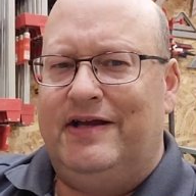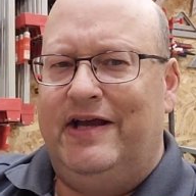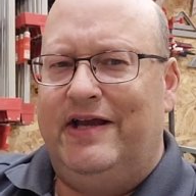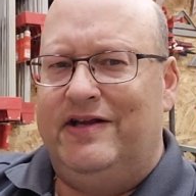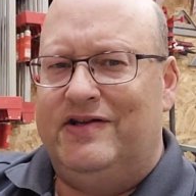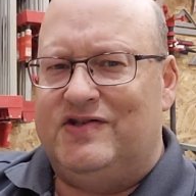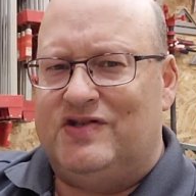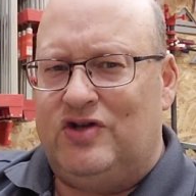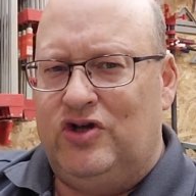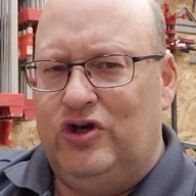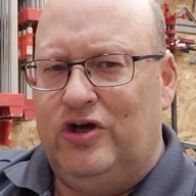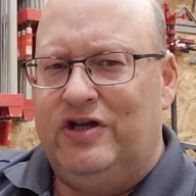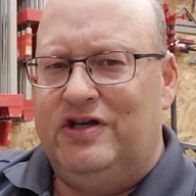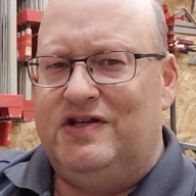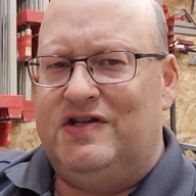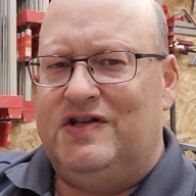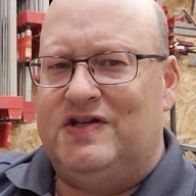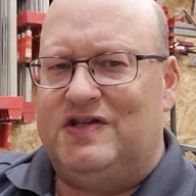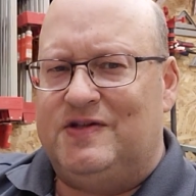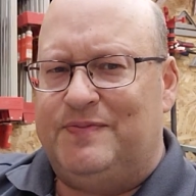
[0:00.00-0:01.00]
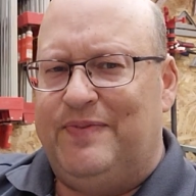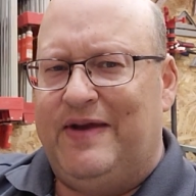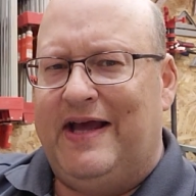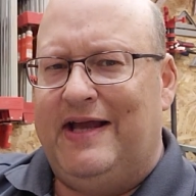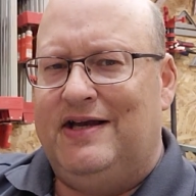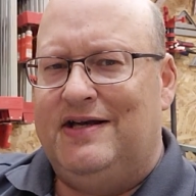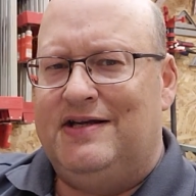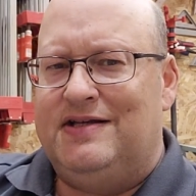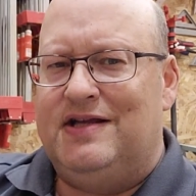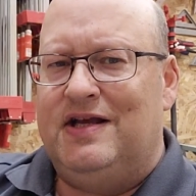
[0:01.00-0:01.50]
it is good to
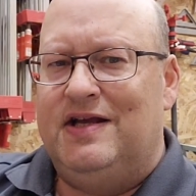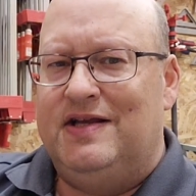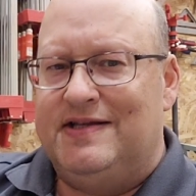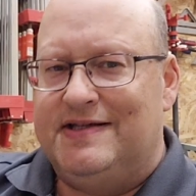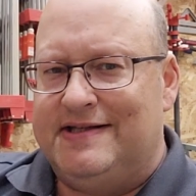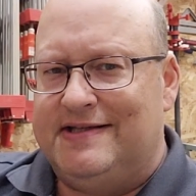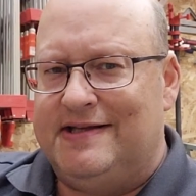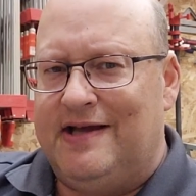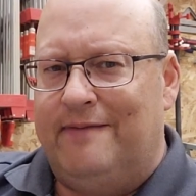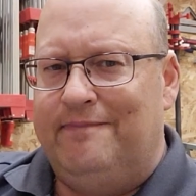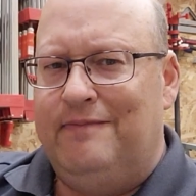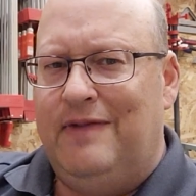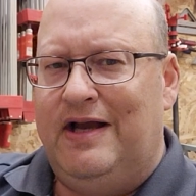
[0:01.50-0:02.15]
spend some